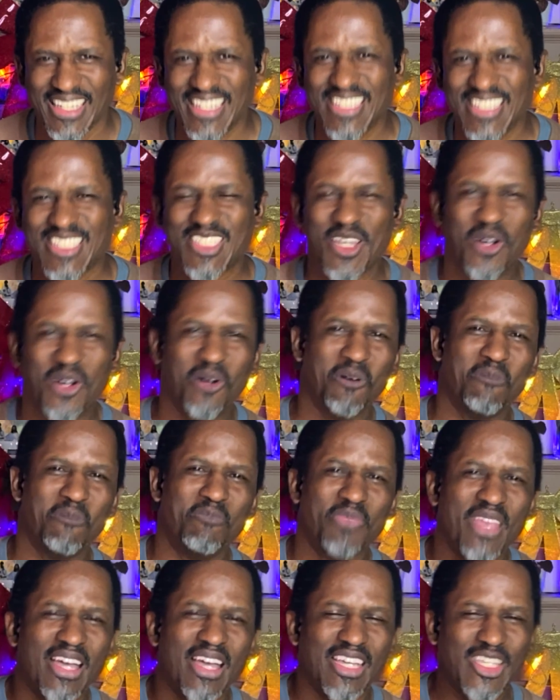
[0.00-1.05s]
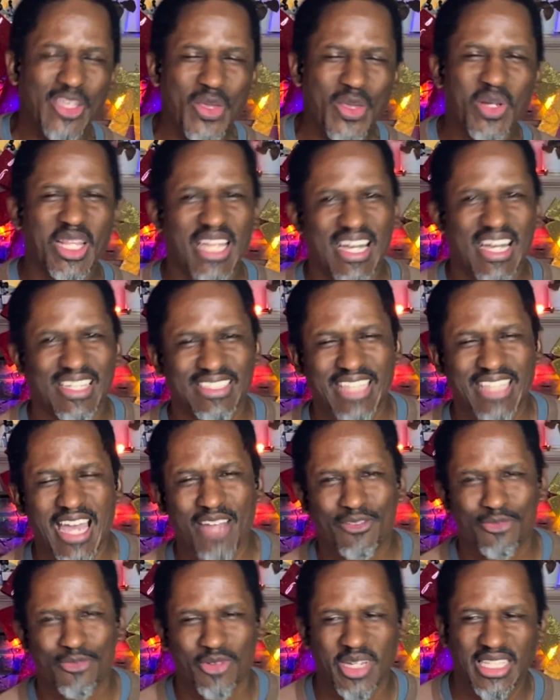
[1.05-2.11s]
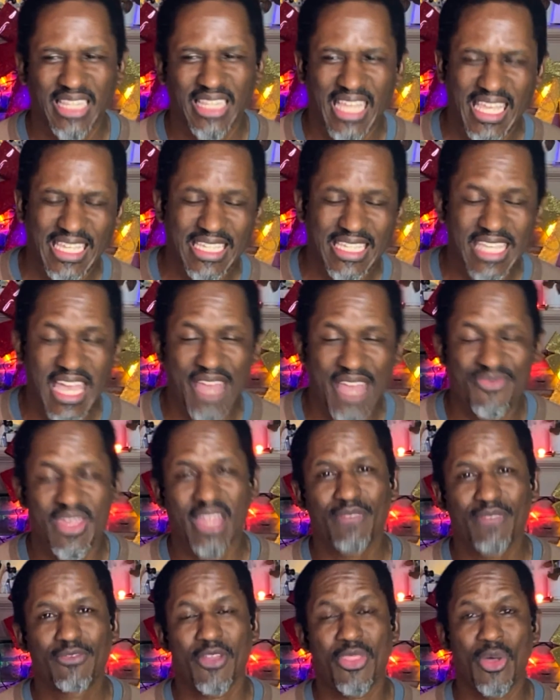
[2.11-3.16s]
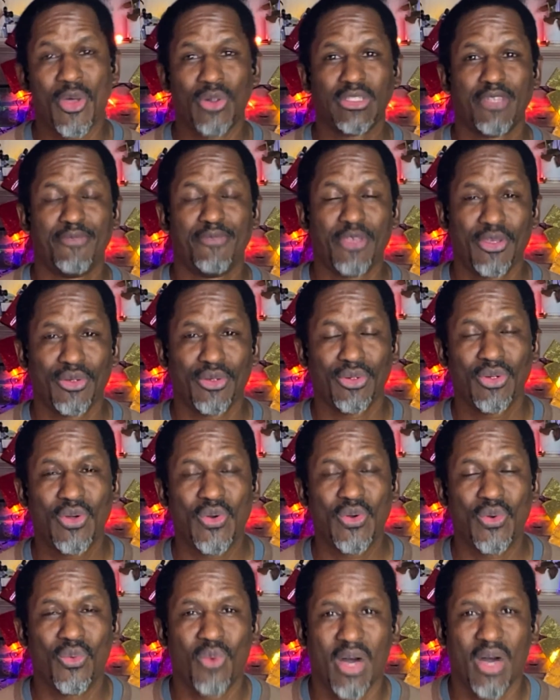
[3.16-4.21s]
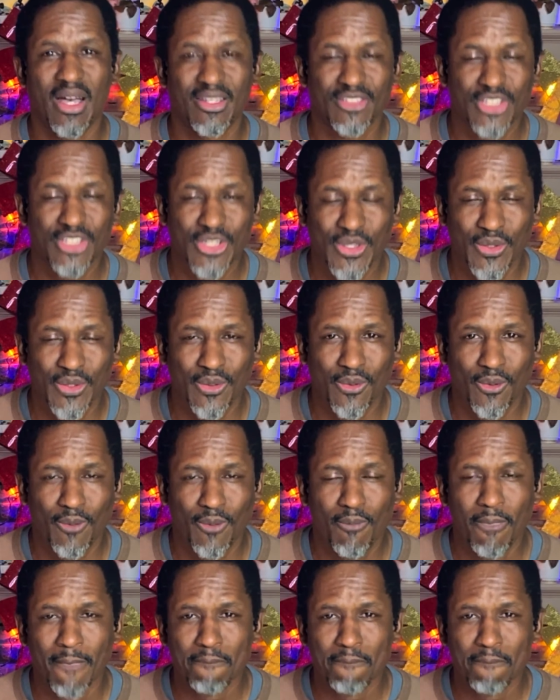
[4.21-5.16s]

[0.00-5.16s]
So utilize that free link. And then for those of you who want to